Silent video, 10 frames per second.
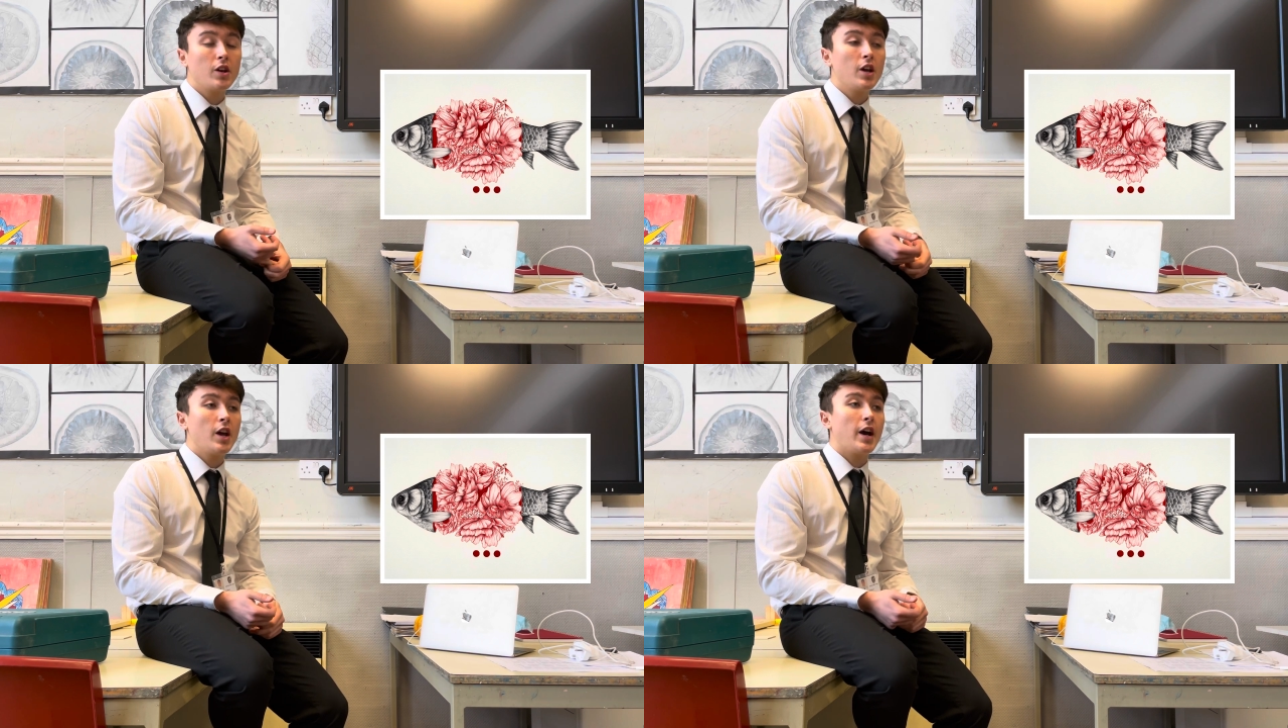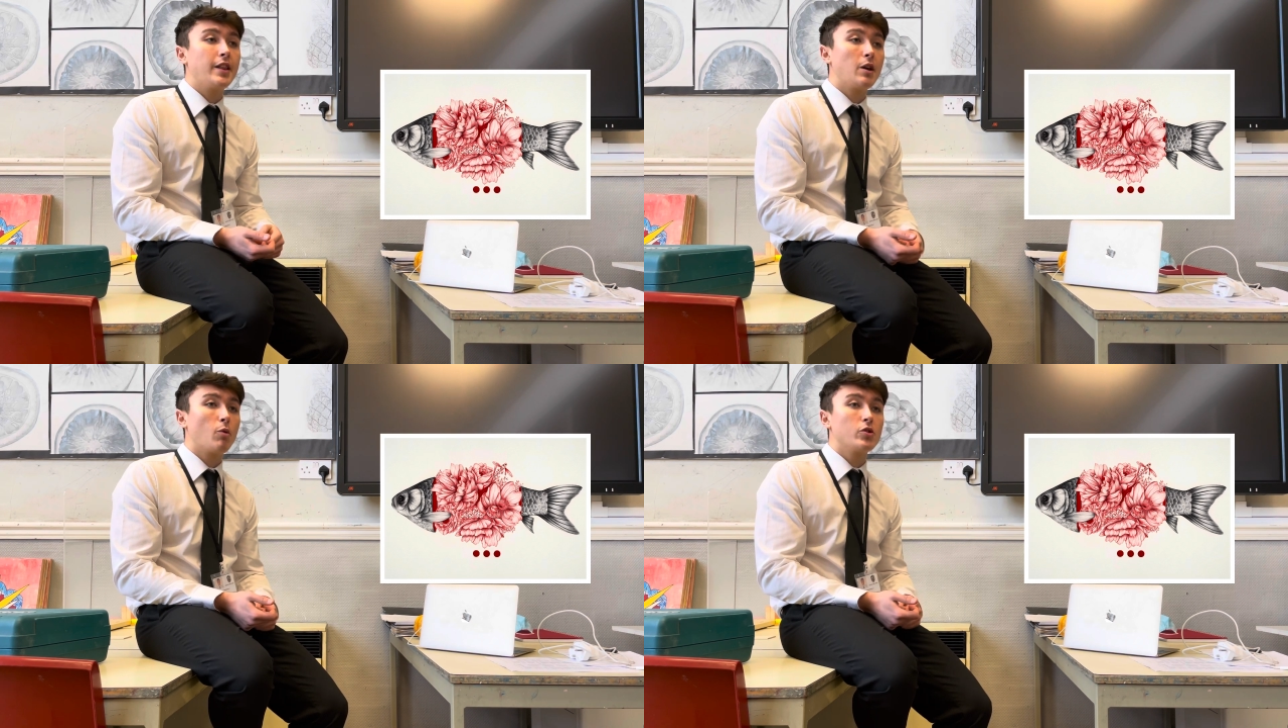and then
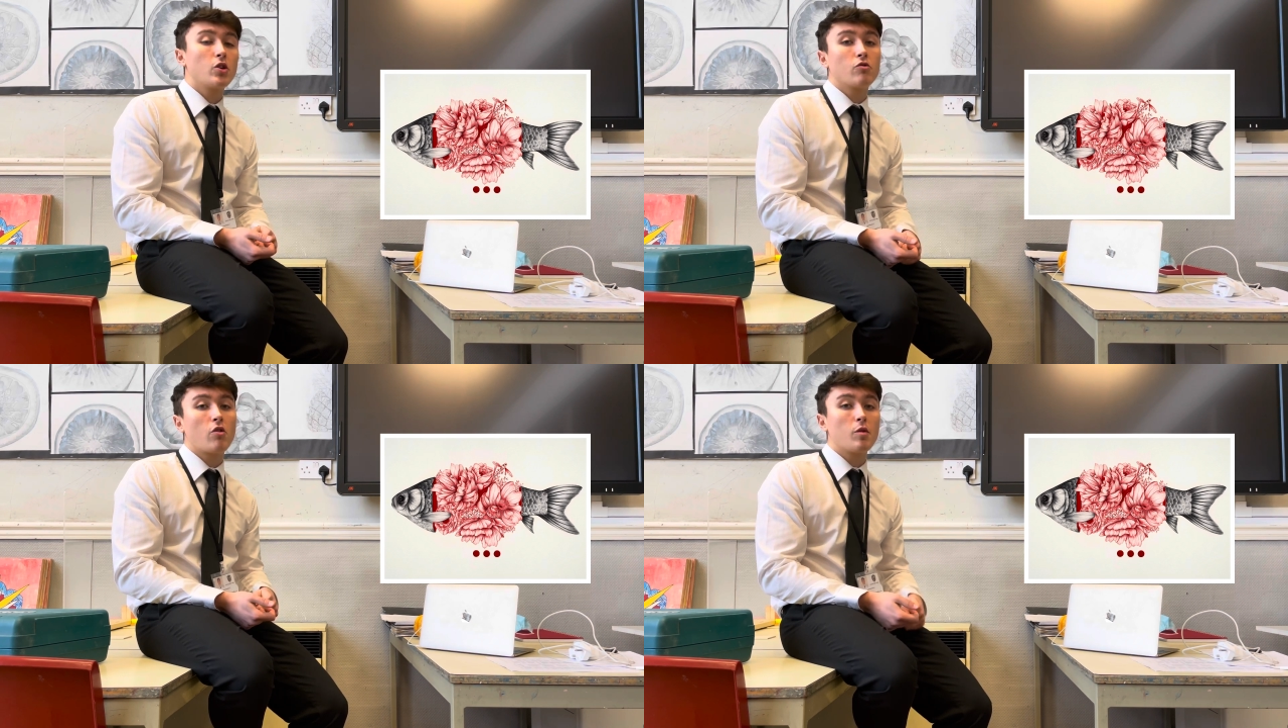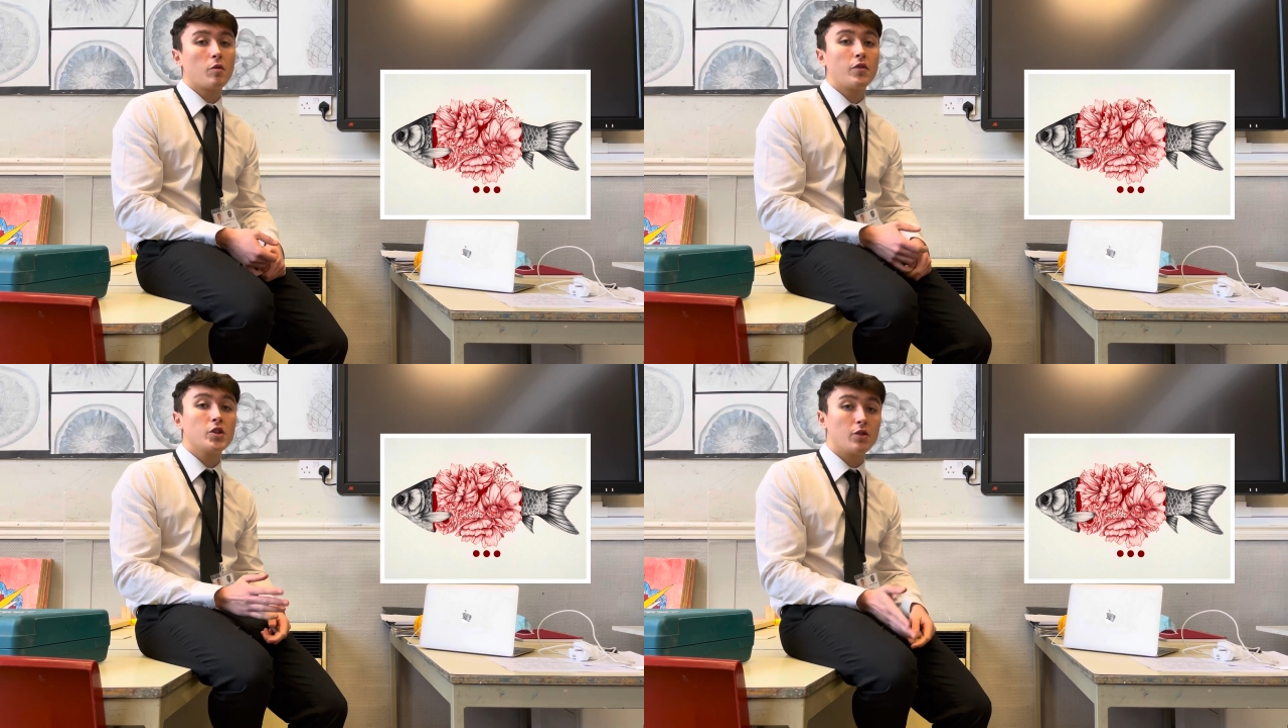once your drawing of a fish
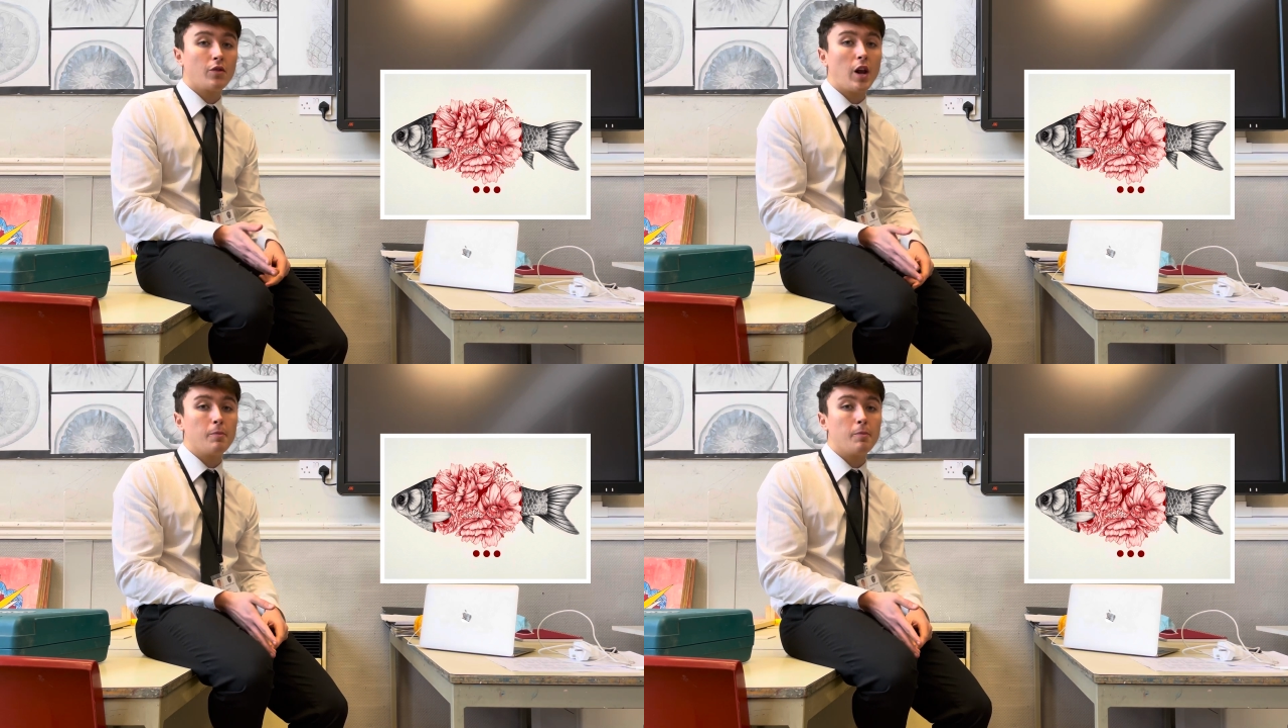develops,